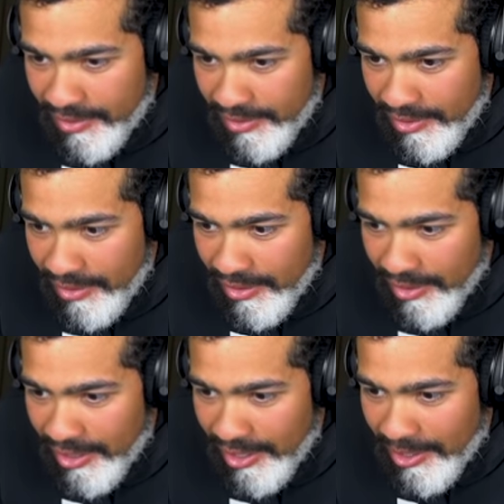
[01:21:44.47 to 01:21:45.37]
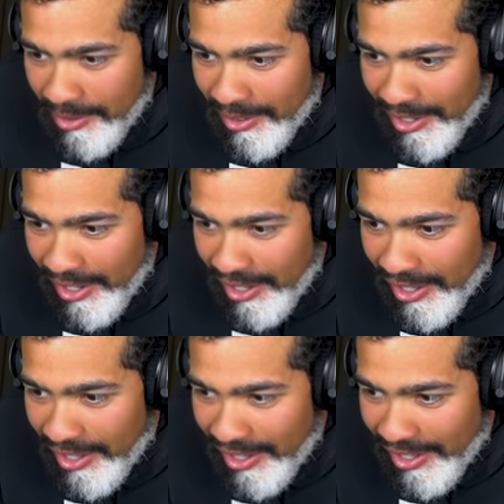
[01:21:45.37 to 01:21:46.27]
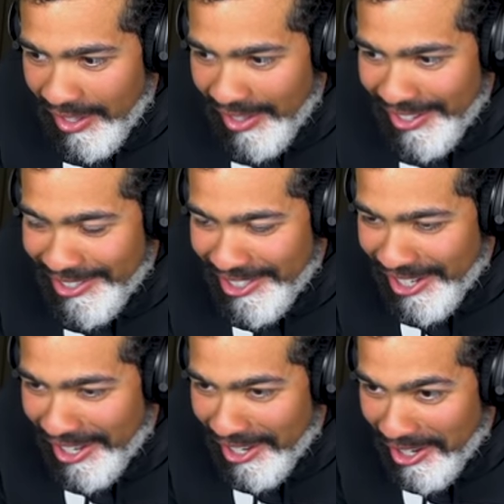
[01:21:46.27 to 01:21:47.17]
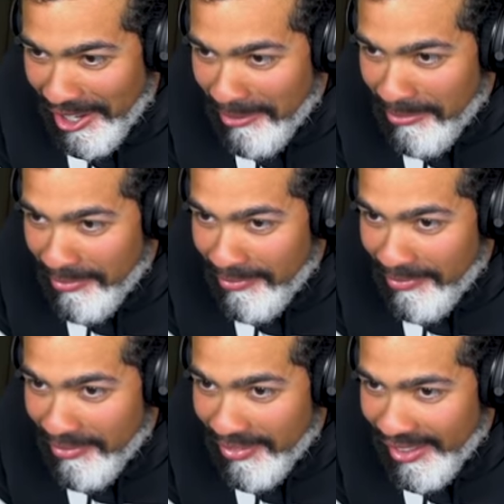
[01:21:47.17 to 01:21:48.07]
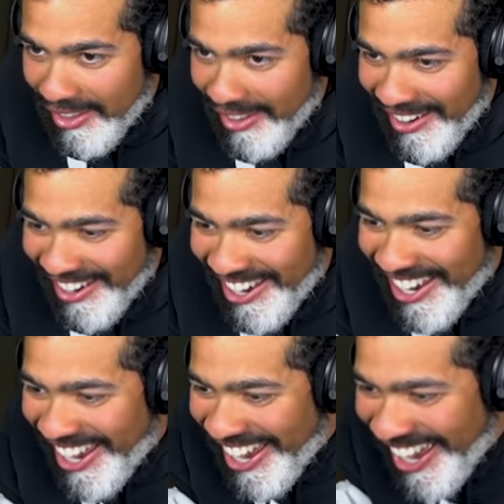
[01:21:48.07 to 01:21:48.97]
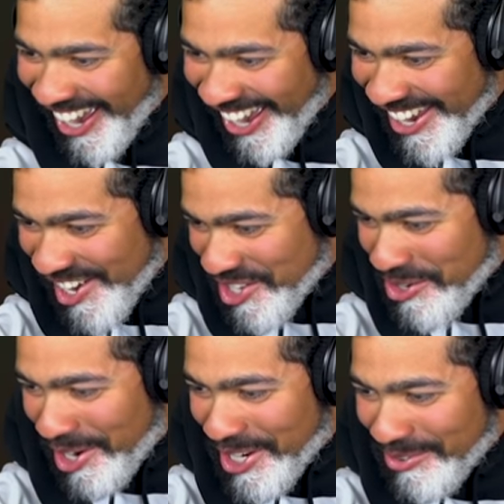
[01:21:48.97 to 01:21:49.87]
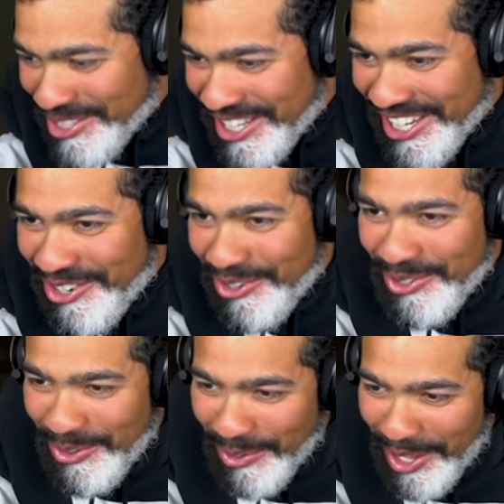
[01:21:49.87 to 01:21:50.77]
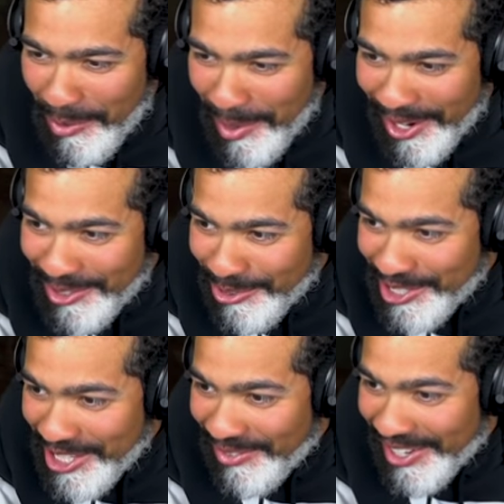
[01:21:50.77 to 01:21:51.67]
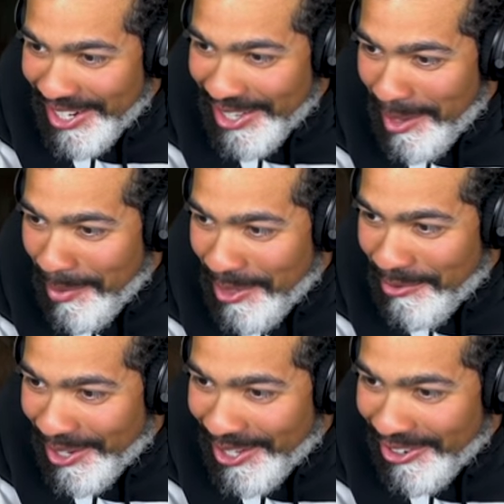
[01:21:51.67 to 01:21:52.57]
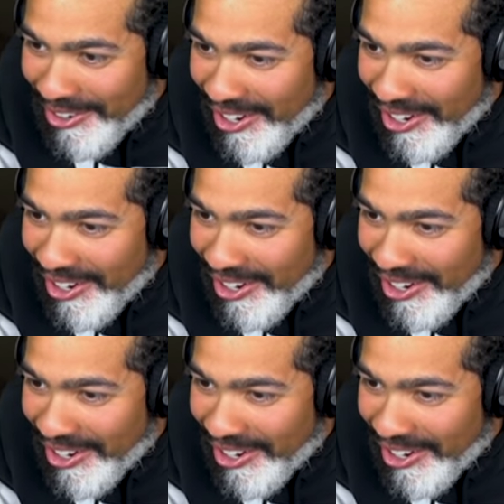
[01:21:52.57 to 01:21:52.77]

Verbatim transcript: Oh, nice. Tom, what the hell are you doing? Shut up. What the hell? You, doing, you, ain't never seen you. You only ever been on the receiving end of that motherfucker.